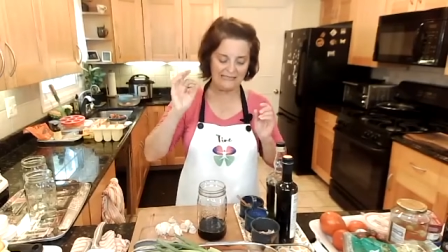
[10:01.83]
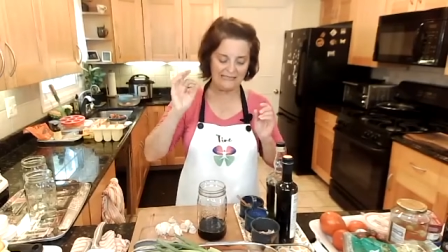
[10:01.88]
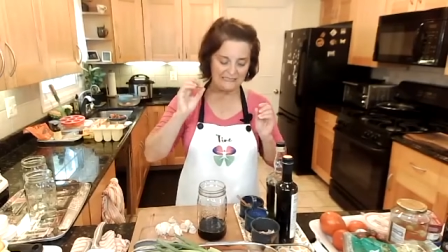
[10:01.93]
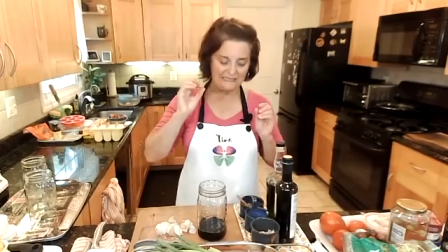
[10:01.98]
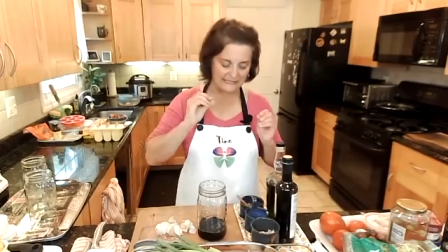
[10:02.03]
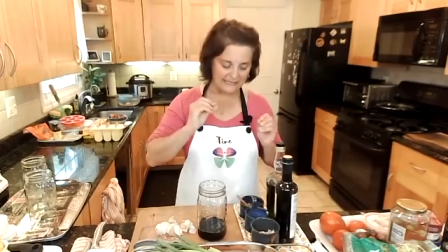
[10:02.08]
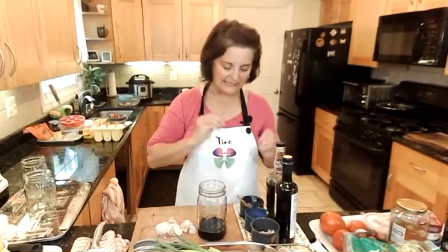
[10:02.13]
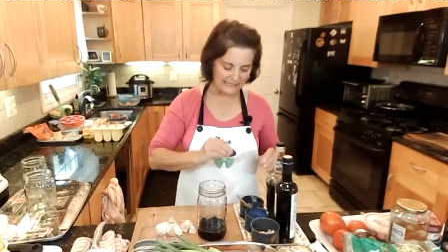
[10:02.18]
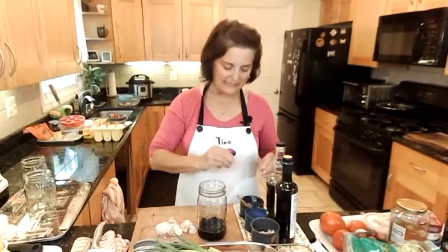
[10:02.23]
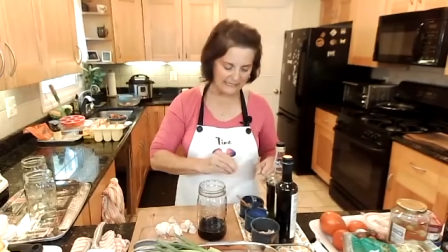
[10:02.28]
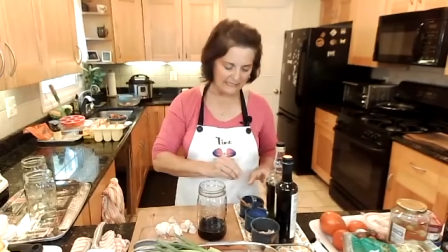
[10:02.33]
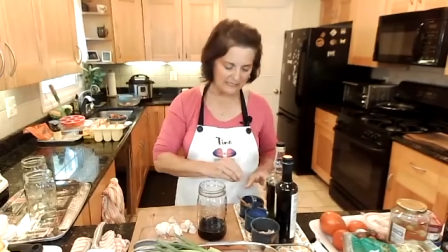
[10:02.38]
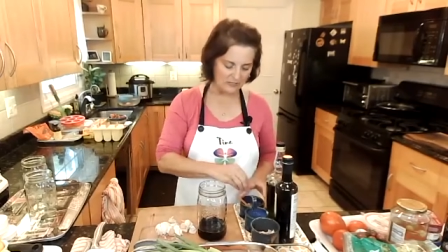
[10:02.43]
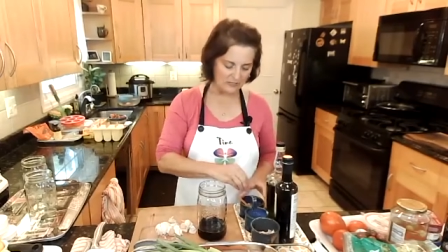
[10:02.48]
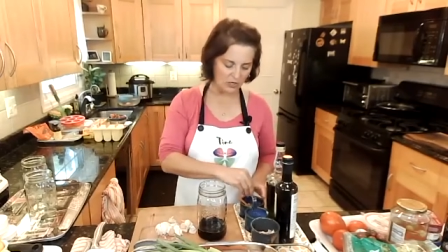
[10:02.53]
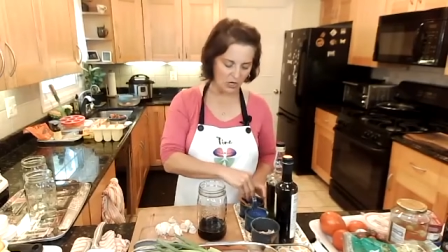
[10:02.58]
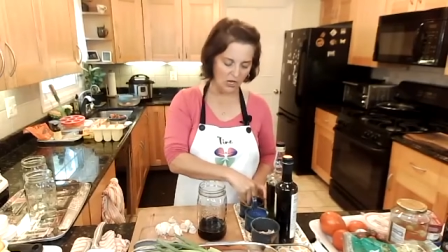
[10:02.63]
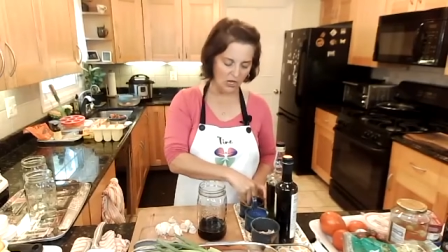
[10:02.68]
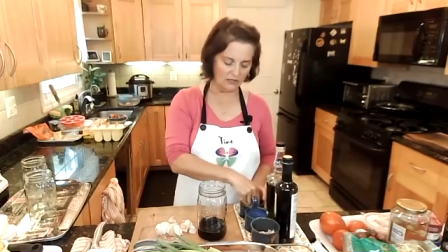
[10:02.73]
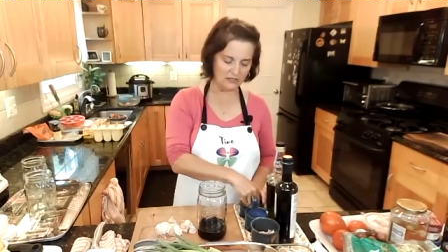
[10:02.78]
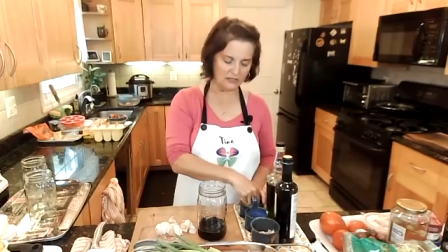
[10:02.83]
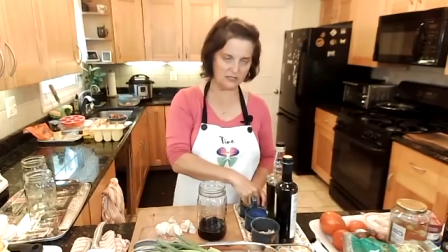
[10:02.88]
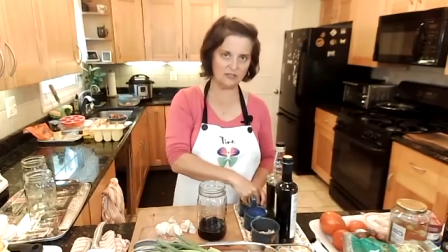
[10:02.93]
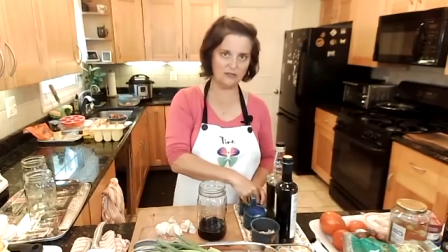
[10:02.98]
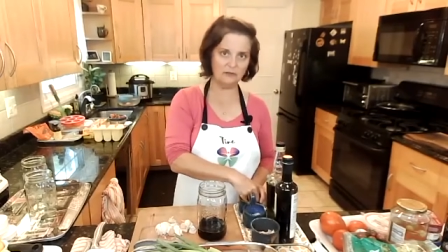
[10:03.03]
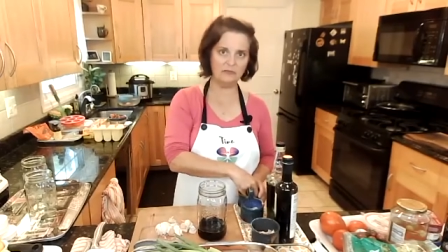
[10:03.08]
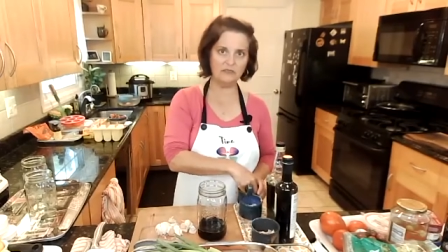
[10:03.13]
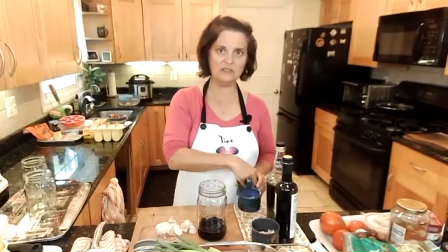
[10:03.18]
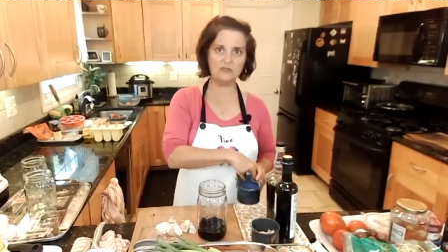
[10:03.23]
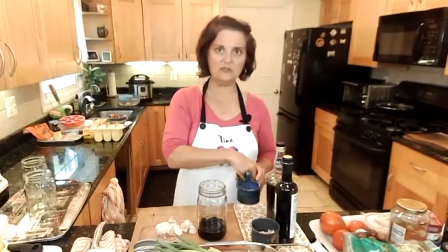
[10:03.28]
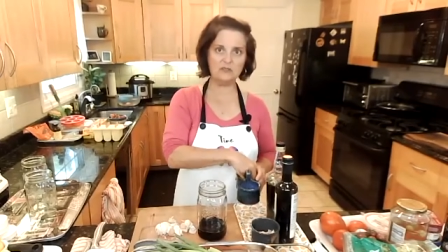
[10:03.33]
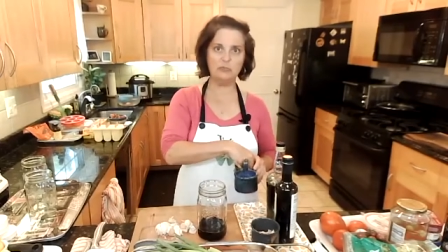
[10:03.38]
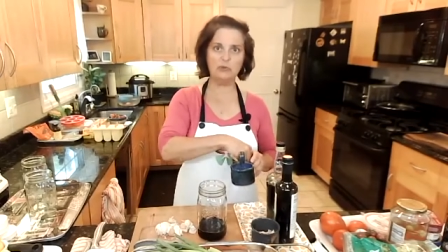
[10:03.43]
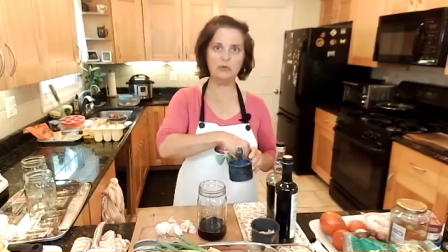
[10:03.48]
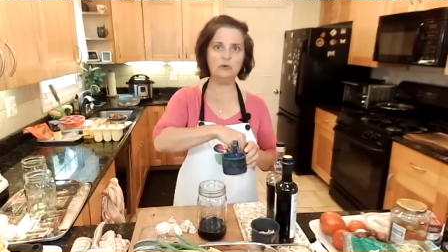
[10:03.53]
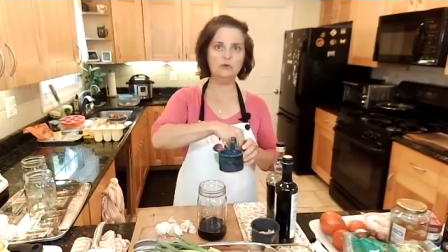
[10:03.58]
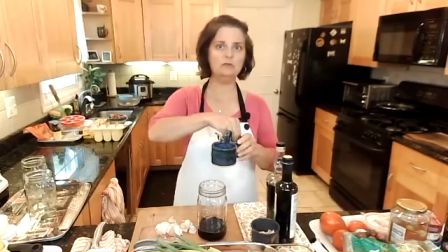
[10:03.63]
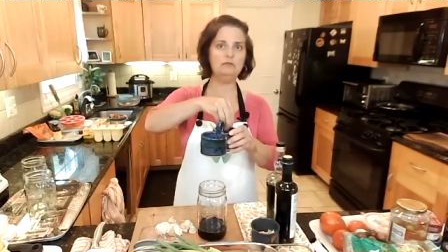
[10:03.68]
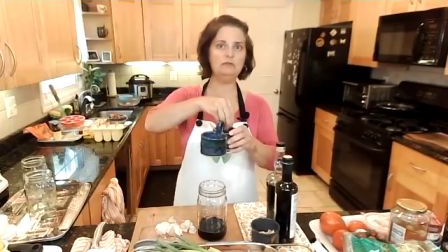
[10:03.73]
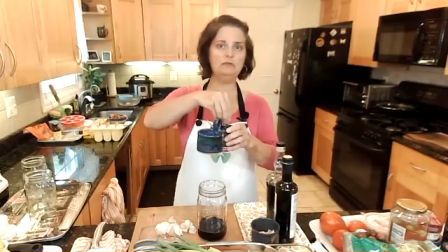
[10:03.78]
sea salt. This is
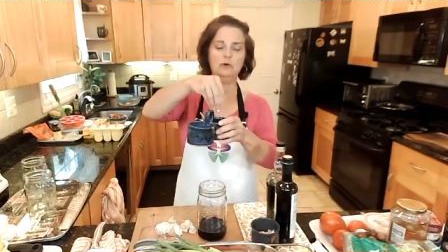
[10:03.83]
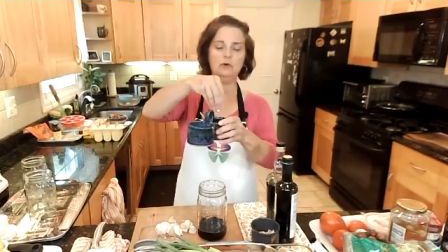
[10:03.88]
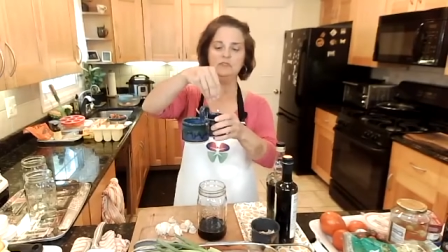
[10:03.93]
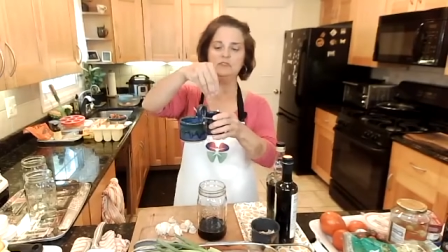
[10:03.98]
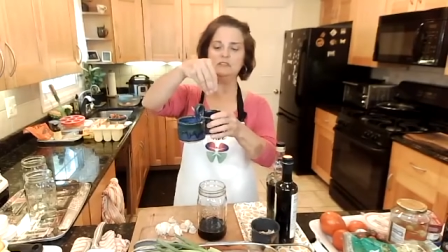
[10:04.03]
beautiful.